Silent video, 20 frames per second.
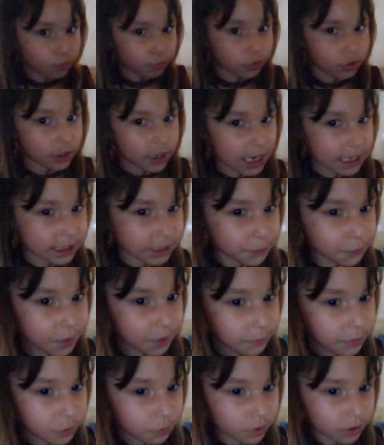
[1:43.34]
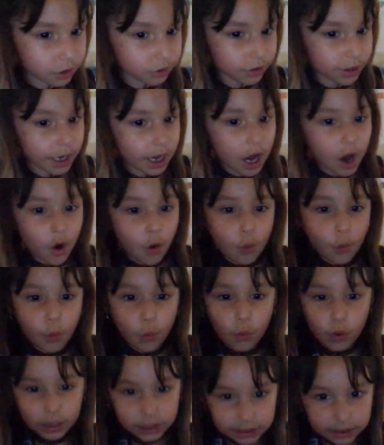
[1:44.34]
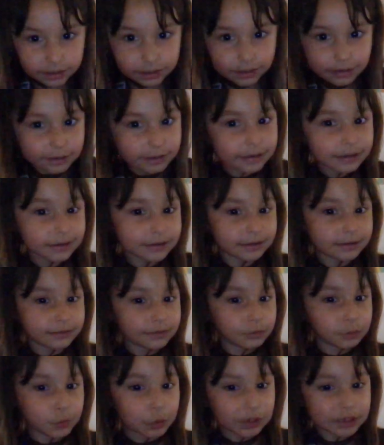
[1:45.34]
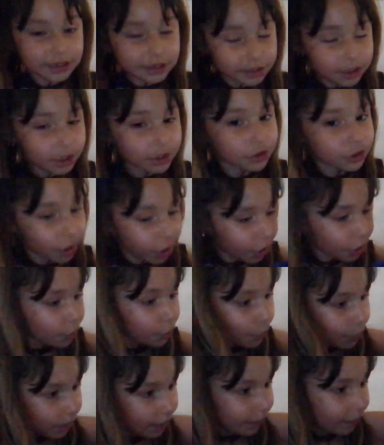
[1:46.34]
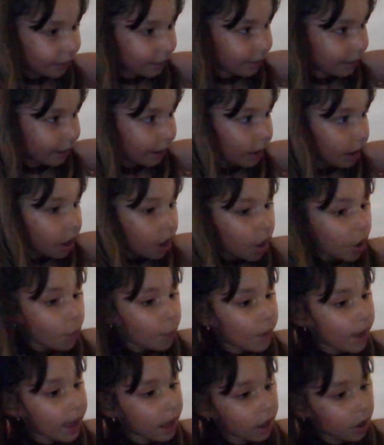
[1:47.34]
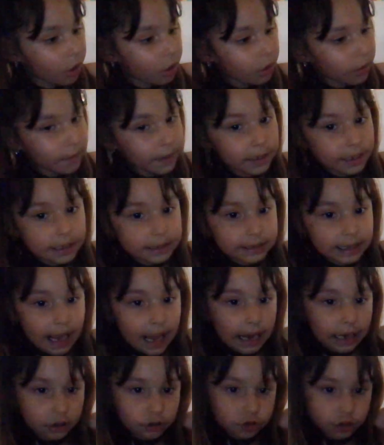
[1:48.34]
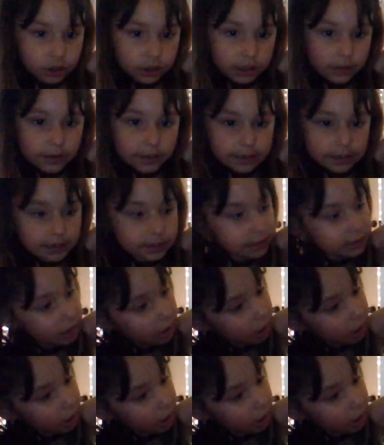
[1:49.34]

you guys are probably wondering, what's the third one? Well, it is actually this